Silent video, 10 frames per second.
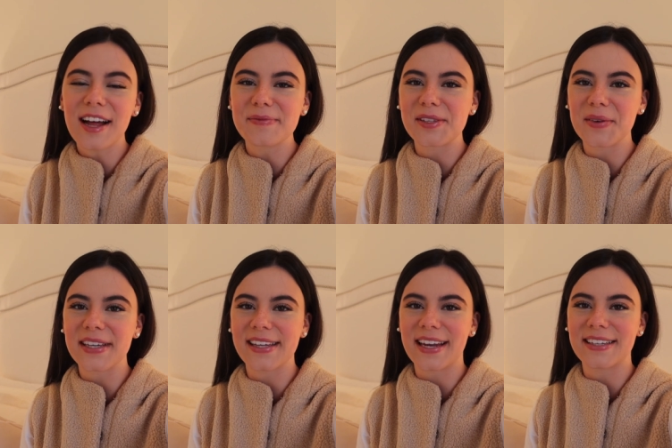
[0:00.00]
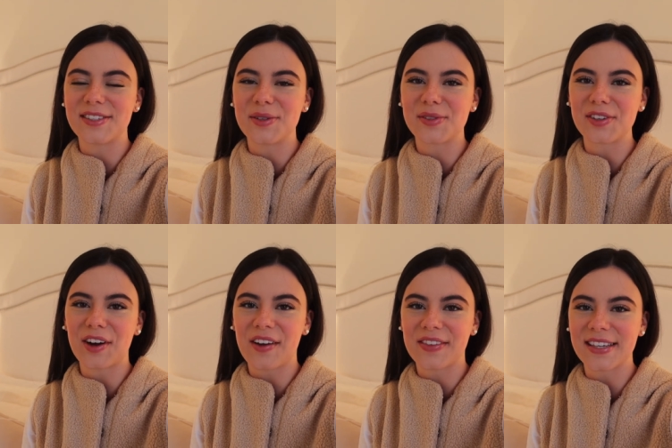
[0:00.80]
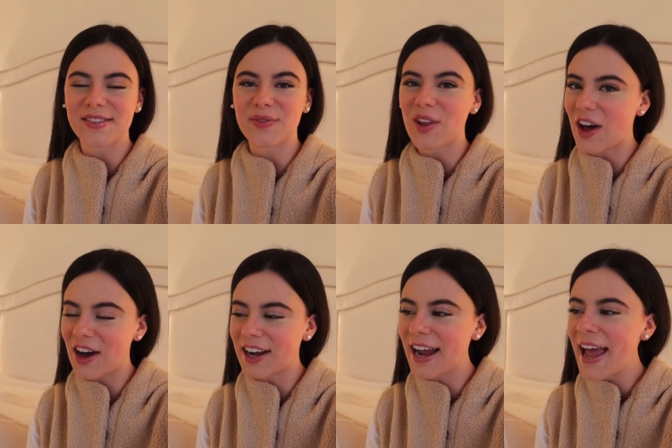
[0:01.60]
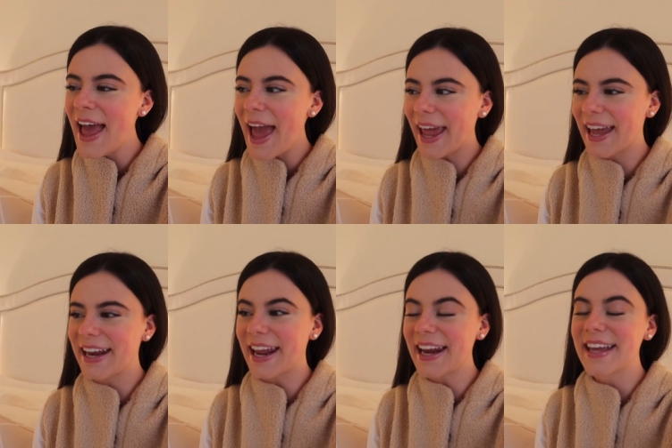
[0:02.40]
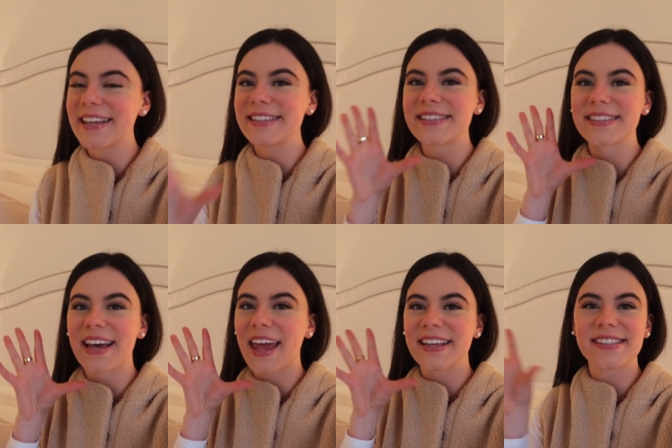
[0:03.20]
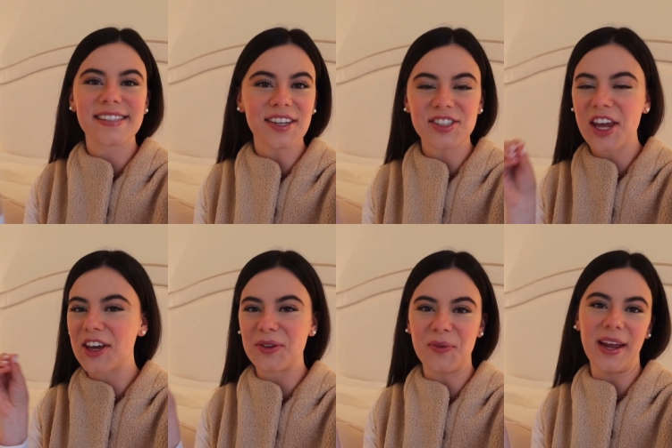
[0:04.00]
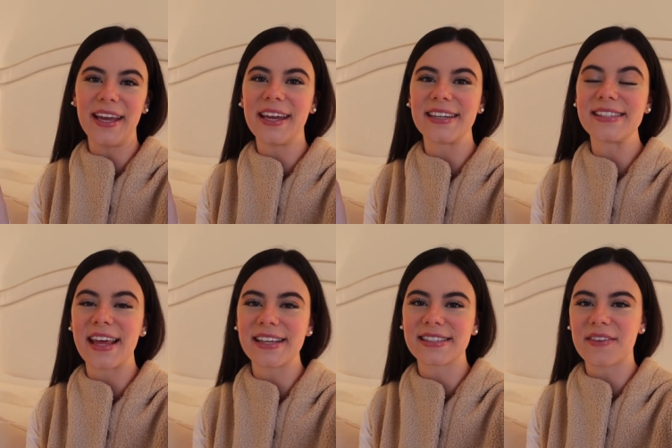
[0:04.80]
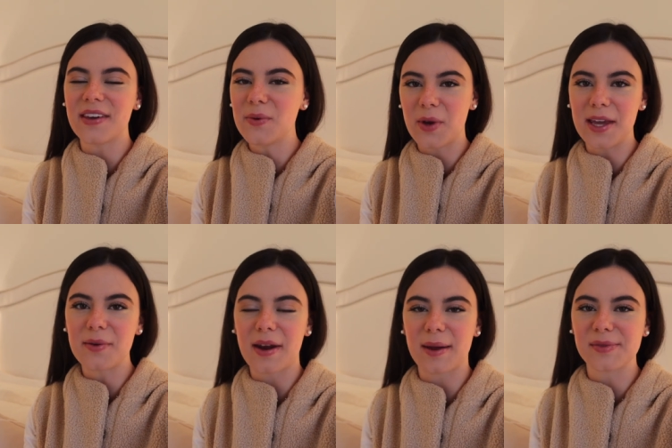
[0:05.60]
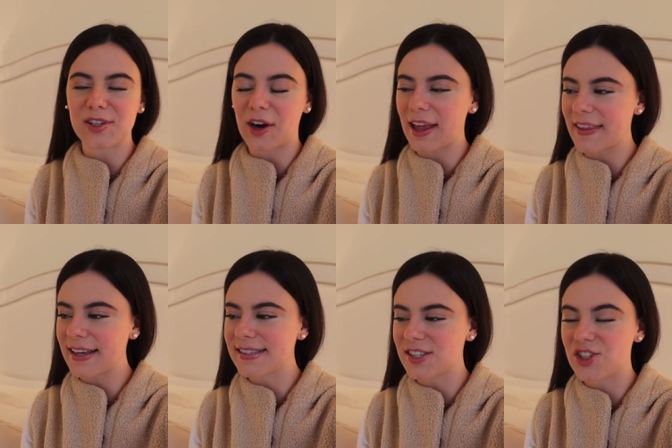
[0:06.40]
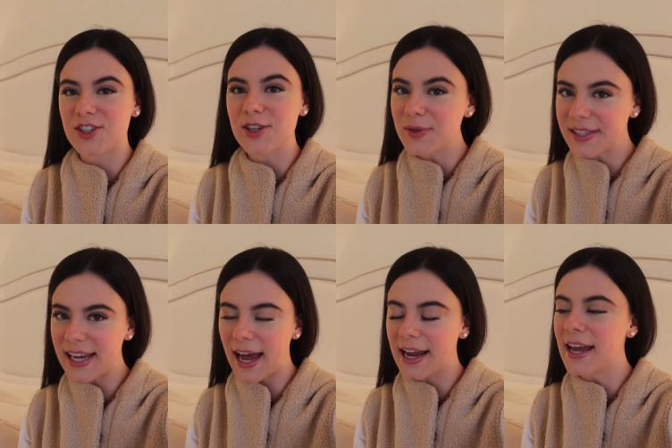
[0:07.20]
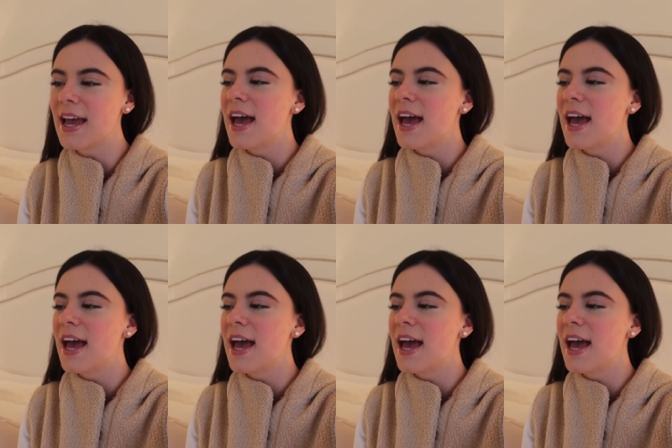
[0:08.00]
I'm so excited to start off this vlog and it is such a good week. It is Thanksgiving week when I'm starting this. It's Tuesday.